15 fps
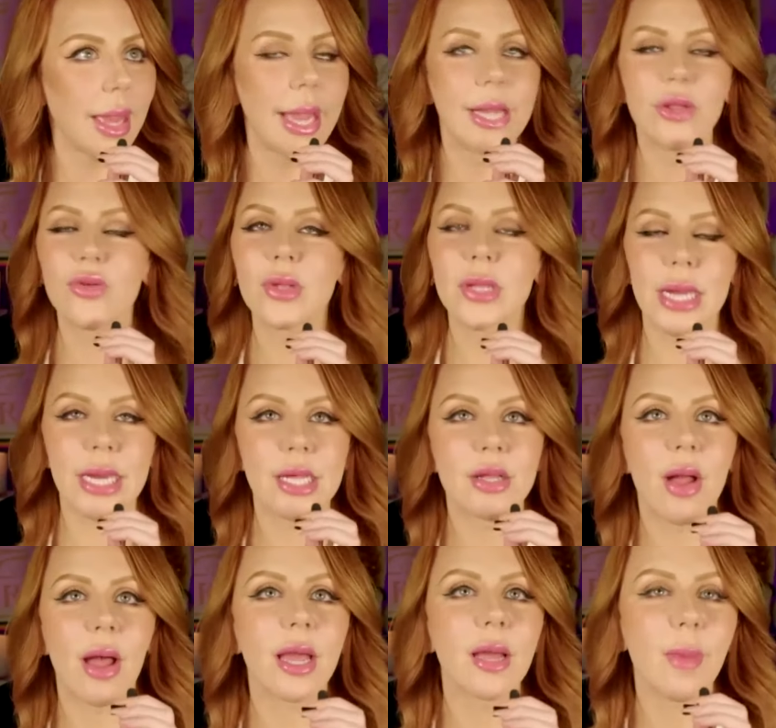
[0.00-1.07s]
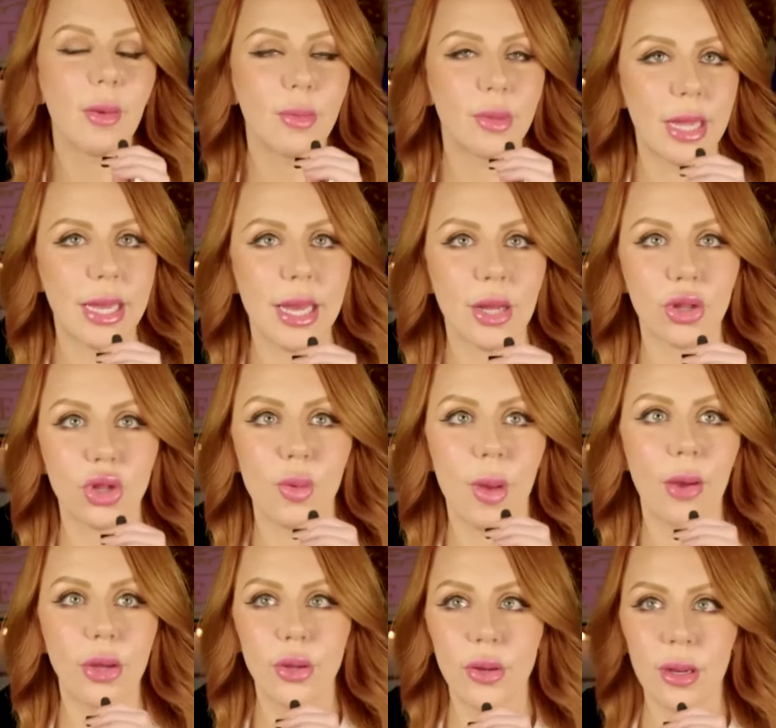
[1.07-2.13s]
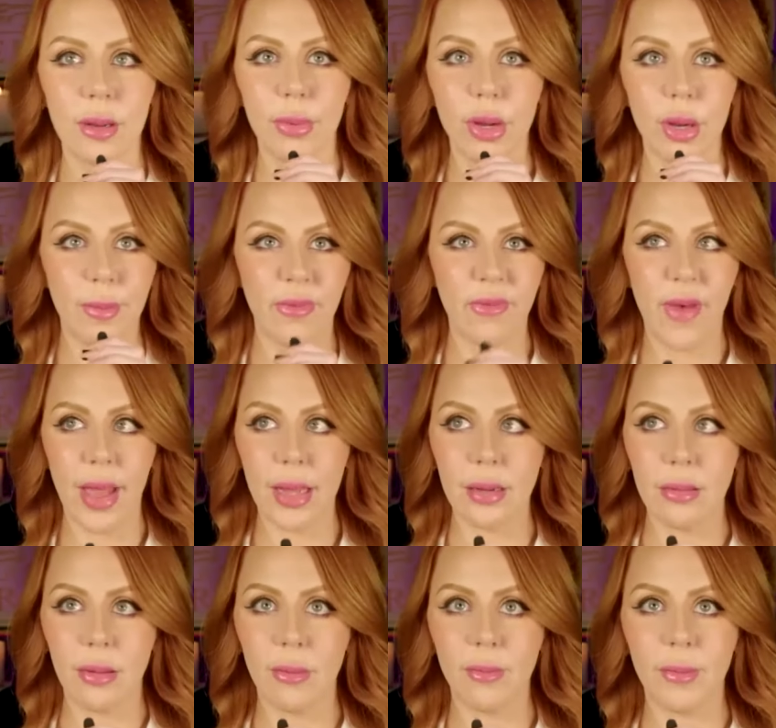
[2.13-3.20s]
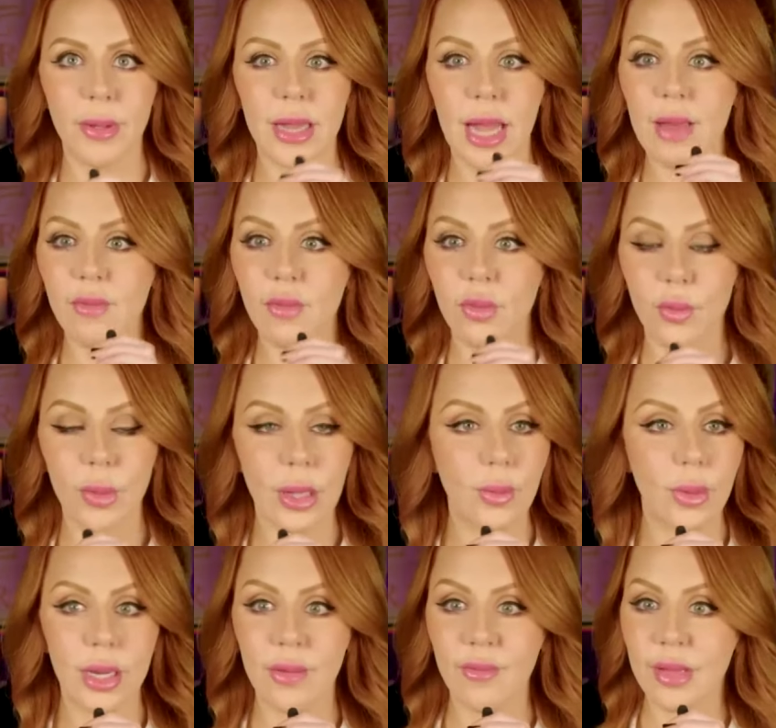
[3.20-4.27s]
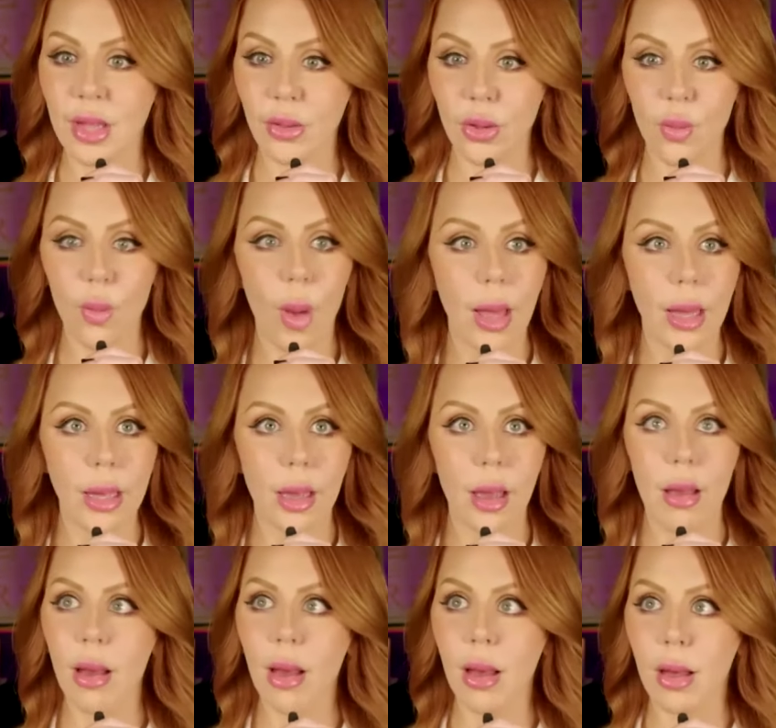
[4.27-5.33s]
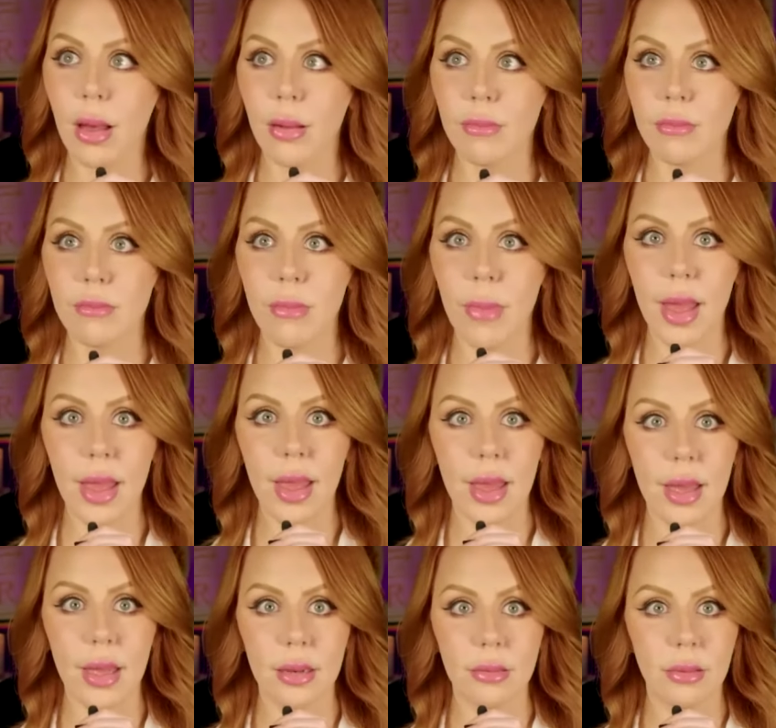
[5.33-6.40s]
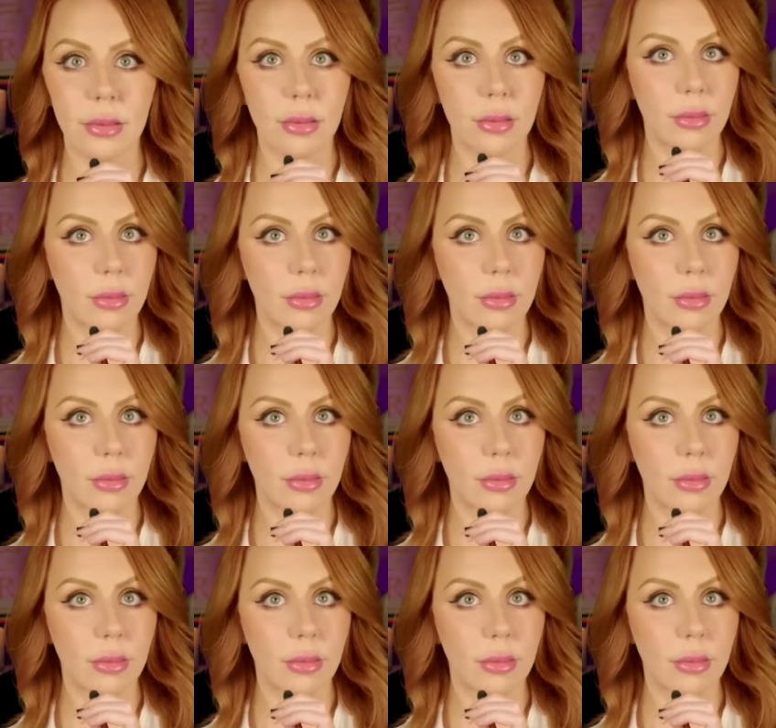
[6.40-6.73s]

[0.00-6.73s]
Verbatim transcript: Interesting. He's talking about when they kicked you out, you didn't put up a fight, but they wouldn't really wouldn't even tell you why. Um, and